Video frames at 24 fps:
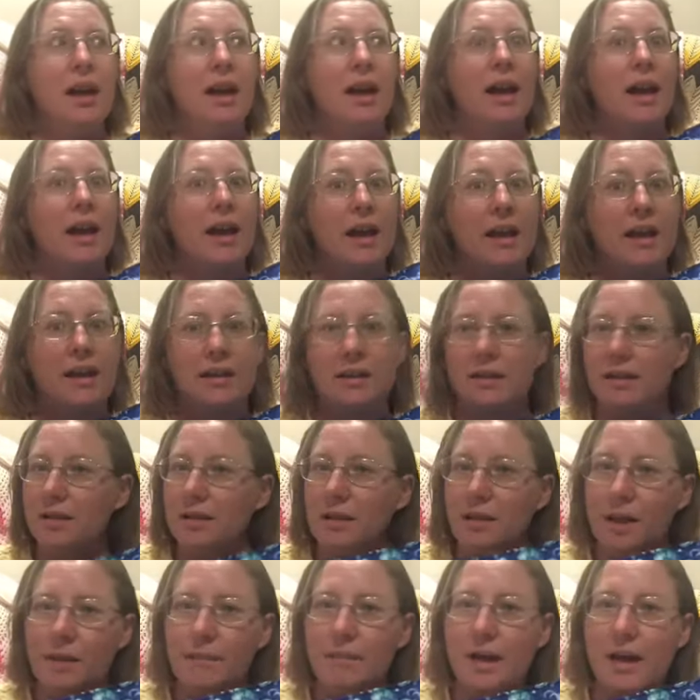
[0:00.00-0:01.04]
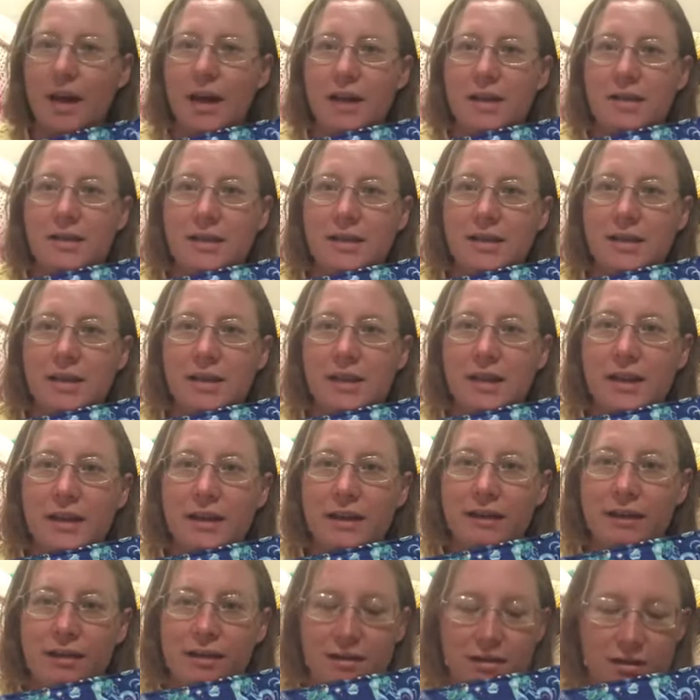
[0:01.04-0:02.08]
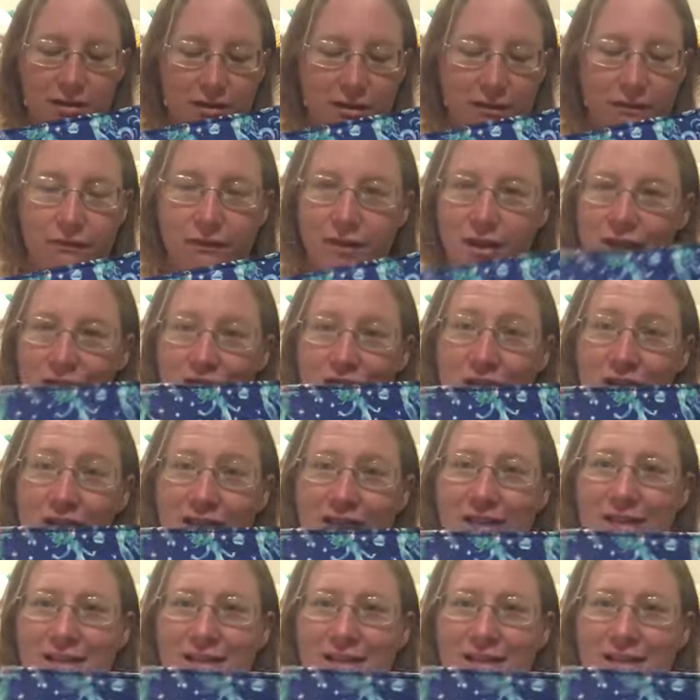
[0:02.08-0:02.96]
and get my ass into gear and finish it,